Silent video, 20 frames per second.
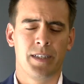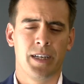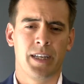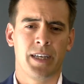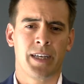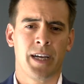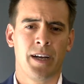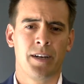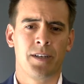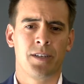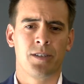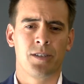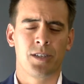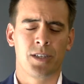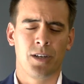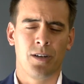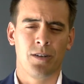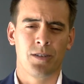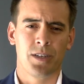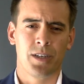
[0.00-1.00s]
dedicated
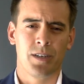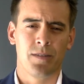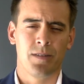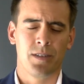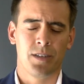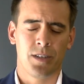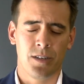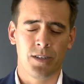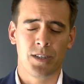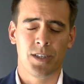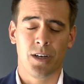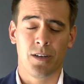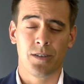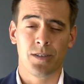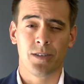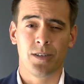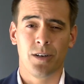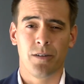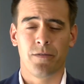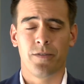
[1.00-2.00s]

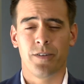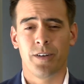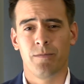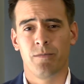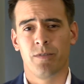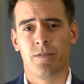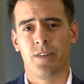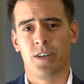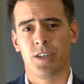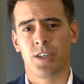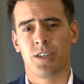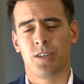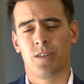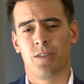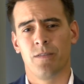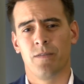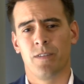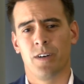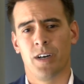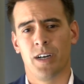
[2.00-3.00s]
consultant offering
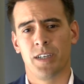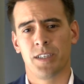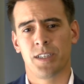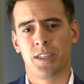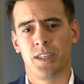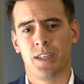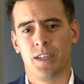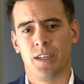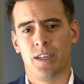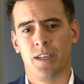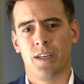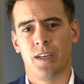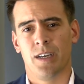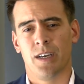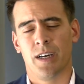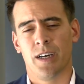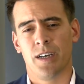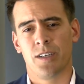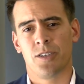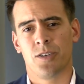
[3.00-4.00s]
professional advice
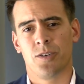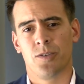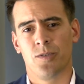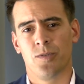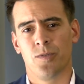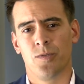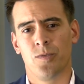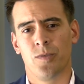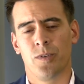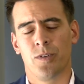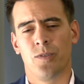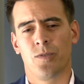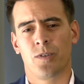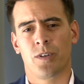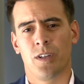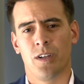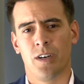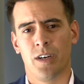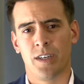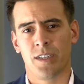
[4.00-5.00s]
to your
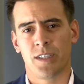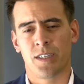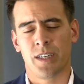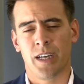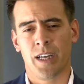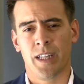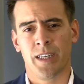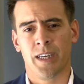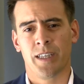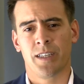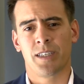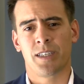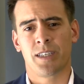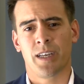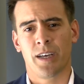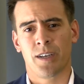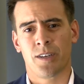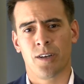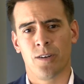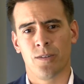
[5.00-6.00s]
clients and the other
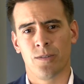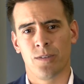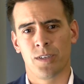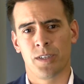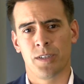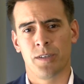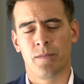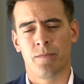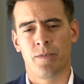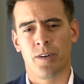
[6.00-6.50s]
stakeholders in a